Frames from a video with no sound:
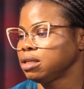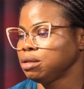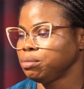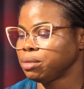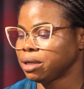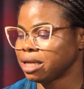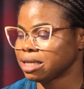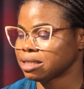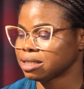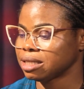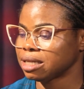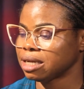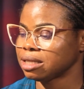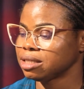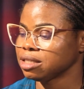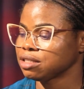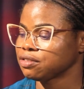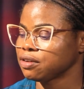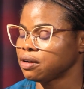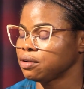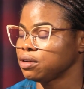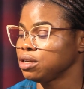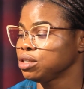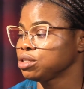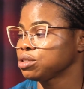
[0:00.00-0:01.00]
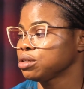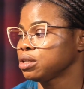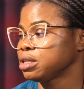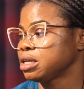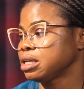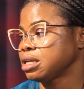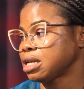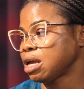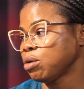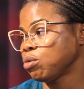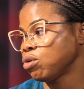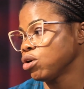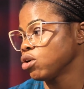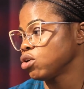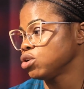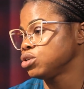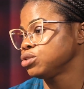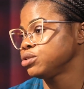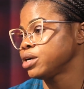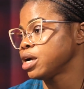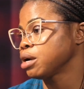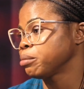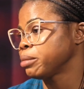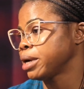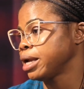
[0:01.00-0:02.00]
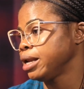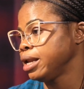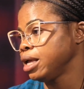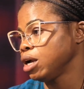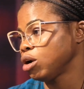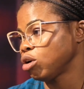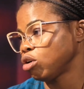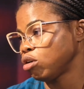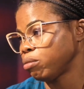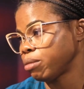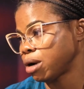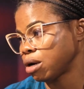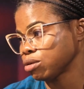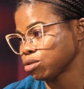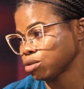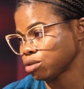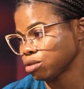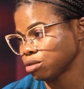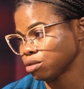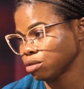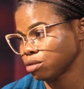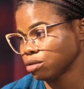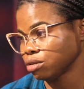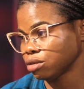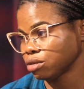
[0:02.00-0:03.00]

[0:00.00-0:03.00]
And be like saying this foundation and I won't come drag my leg come out.